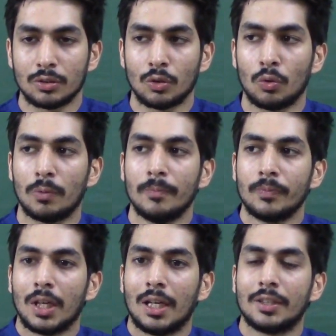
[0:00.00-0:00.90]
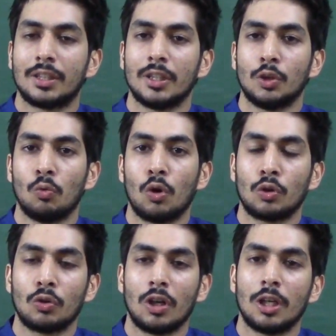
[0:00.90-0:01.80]
So let's say you want
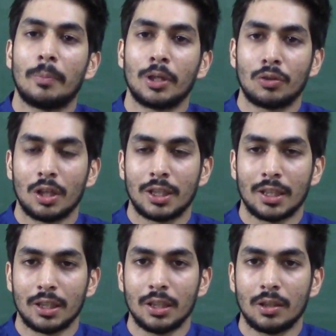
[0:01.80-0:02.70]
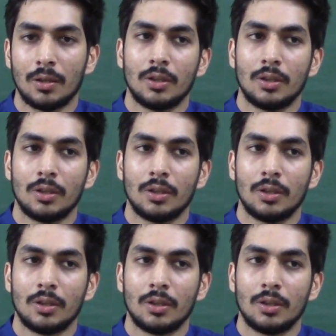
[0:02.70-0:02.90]
to learn a particular technique,